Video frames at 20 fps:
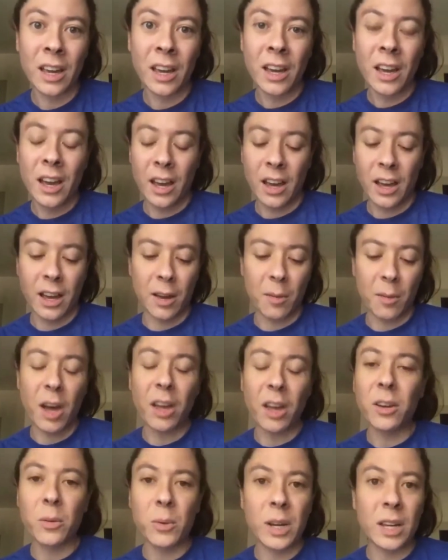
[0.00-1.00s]
Um,
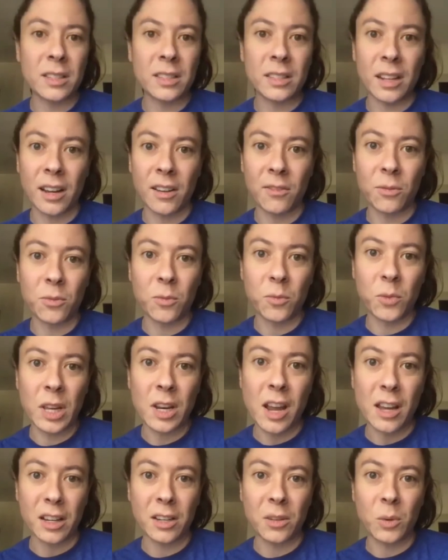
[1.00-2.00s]
other ways that I've
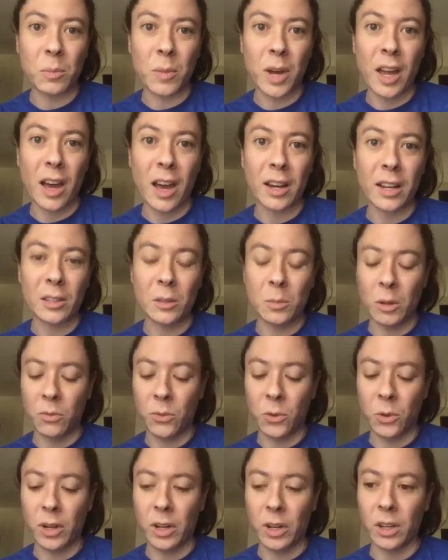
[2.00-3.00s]
connected with my audience
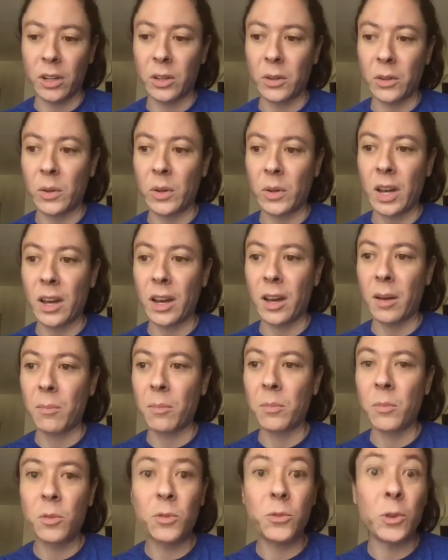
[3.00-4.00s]
before include um,
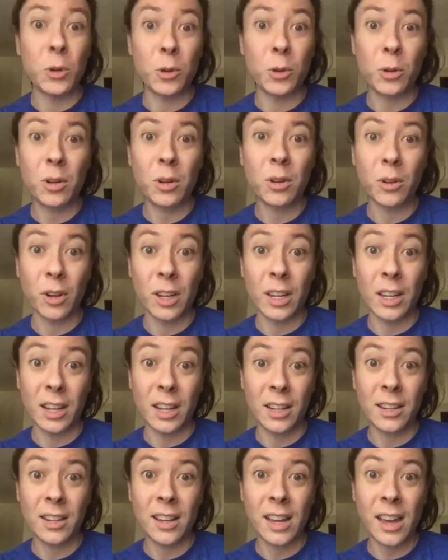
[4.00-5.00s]
food or
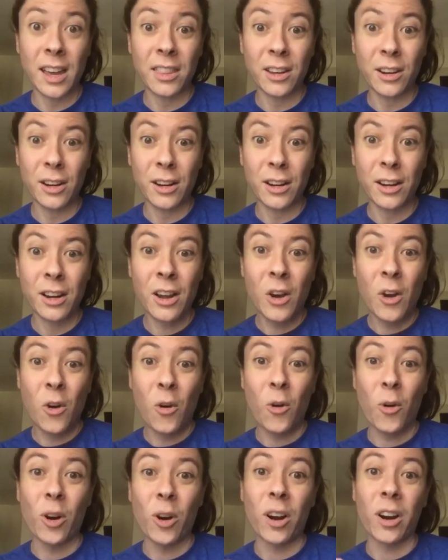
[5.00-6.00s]
eating together
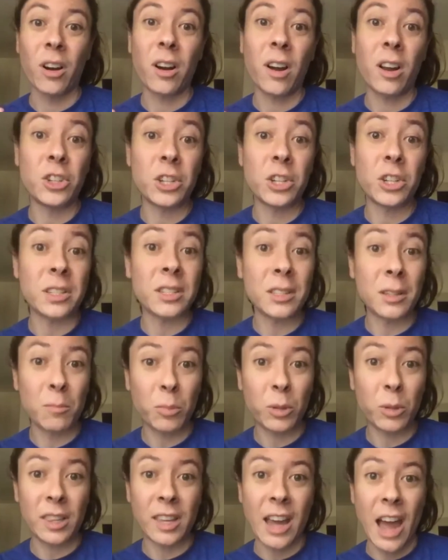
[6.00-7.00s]
or just
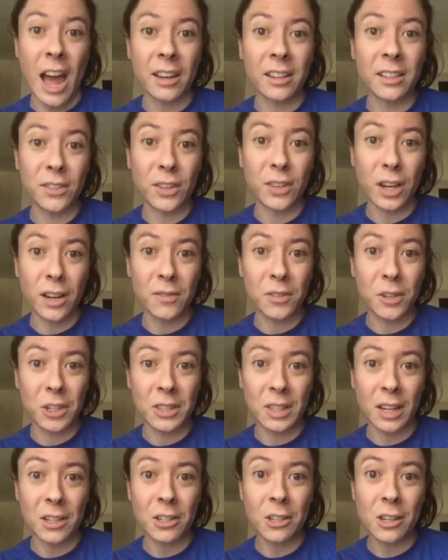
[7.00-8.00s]
simply the act of
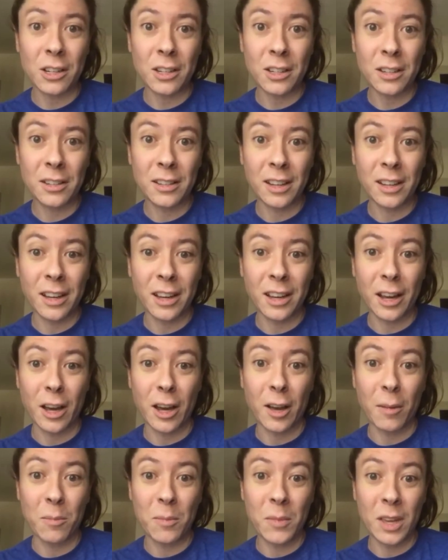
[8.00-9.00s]
conversation
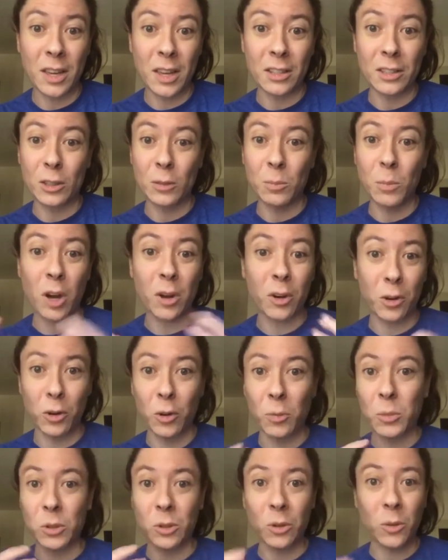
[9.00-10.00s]
um, in small
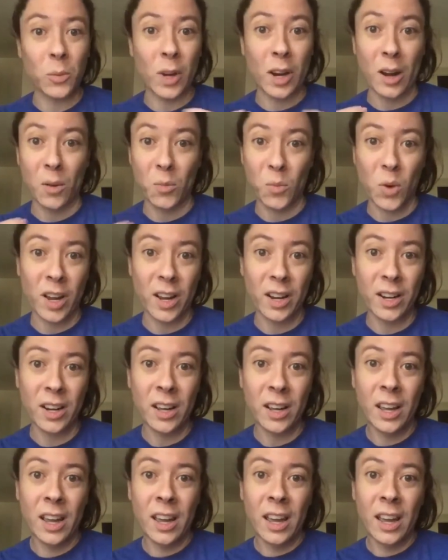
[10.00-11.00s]
groups or one on one.
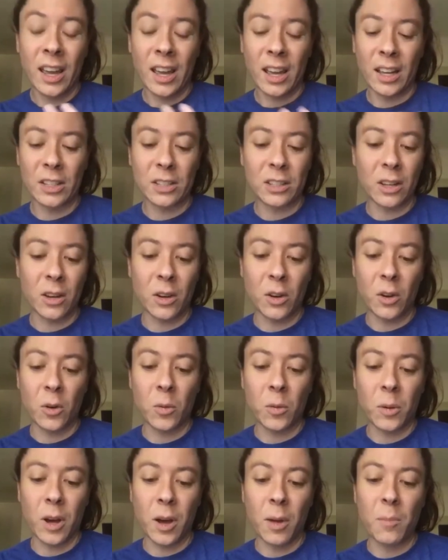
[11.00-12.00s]
And
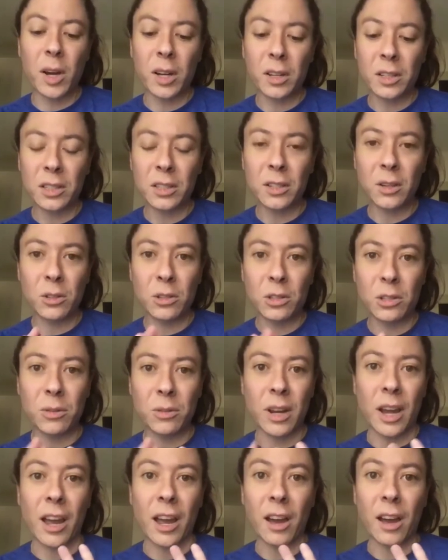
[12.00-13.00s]
so, amongst those three,
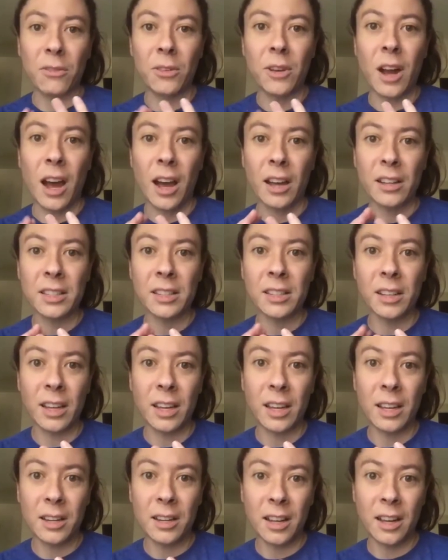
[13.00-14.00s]
I often
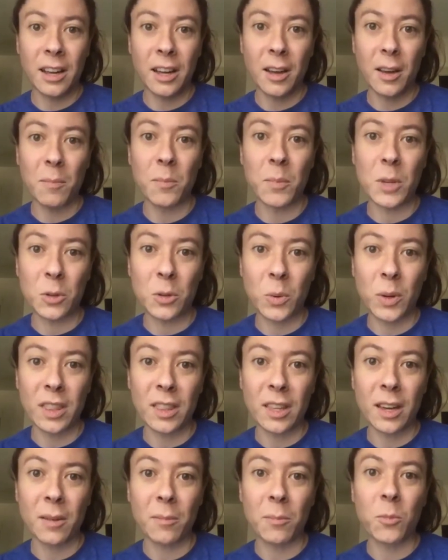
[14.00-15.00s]
oscillate um, between
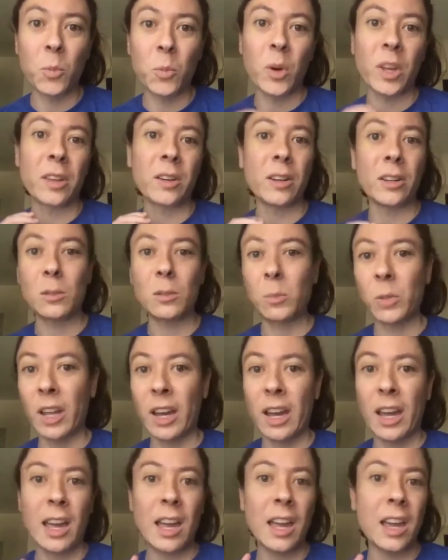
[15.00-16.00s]
them, whether it's
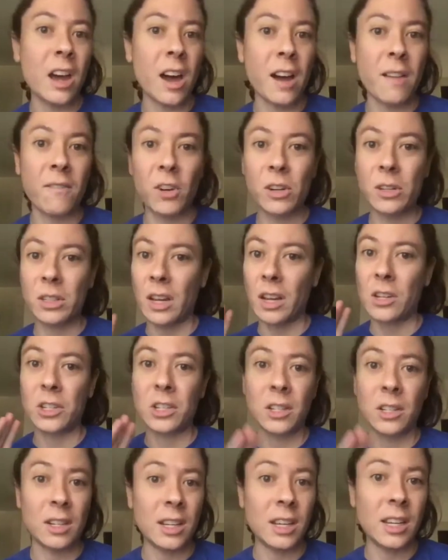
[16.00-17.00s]
play,
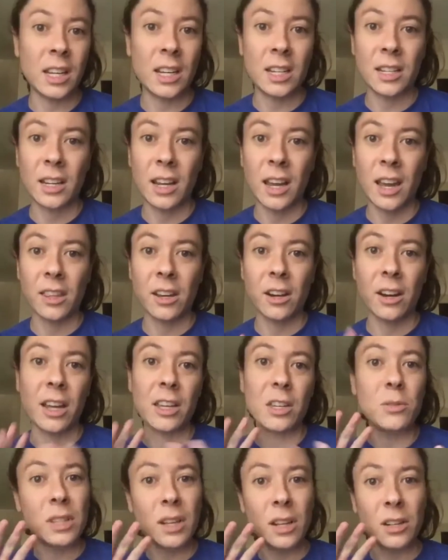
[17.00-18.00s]
conversation, eating together. I
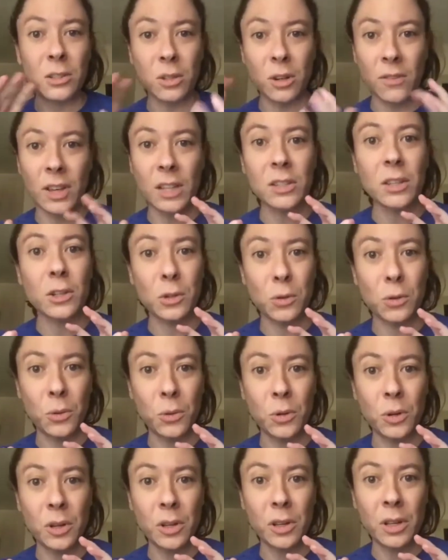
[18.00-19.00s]
use that sort of as a
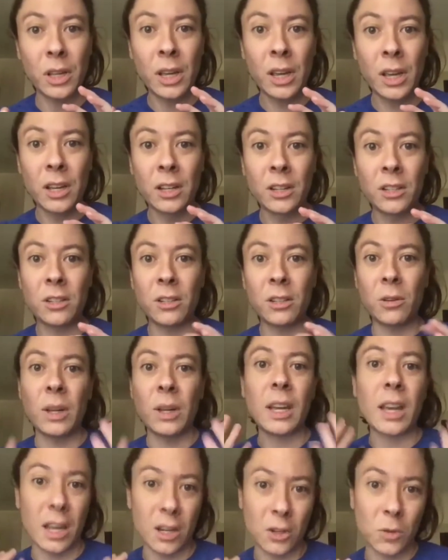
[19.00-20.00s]
tool to
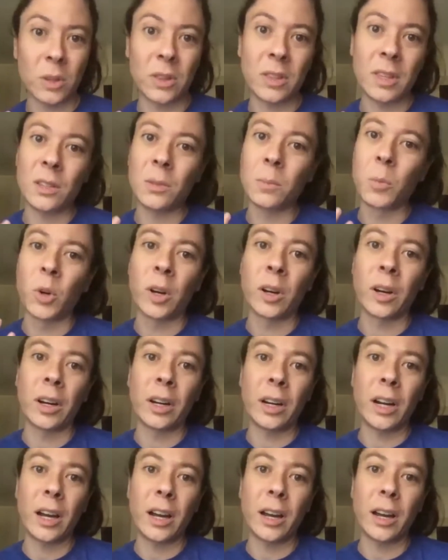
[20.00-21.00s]
engage with these more
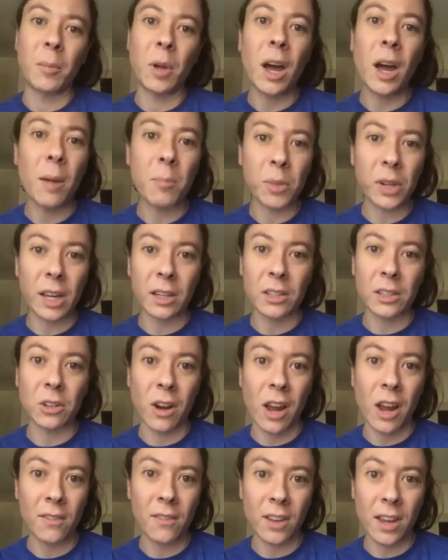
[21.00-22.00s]
um, complex or
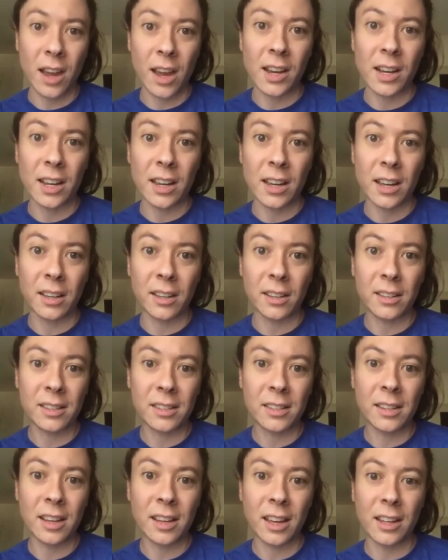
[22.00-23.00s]
heavy
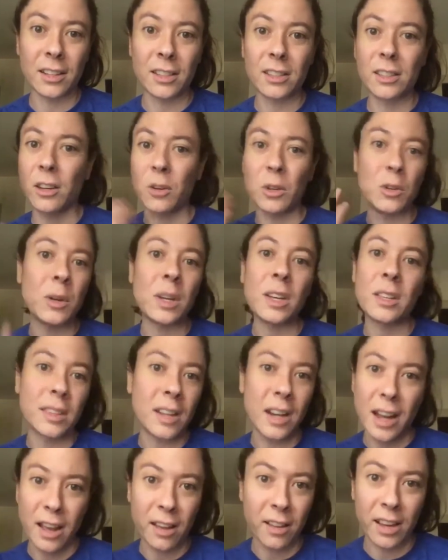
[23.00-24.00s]
ideas. And so, you hit the
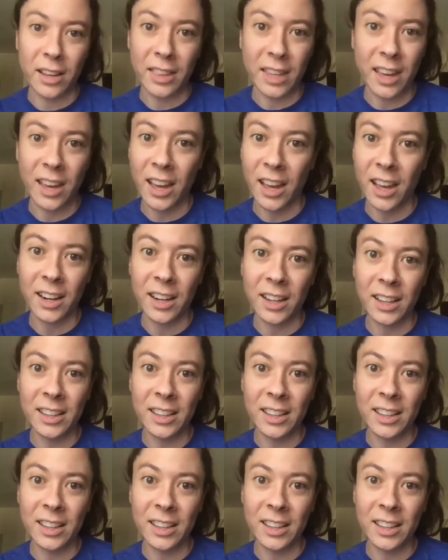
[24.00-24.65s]
nail on the head.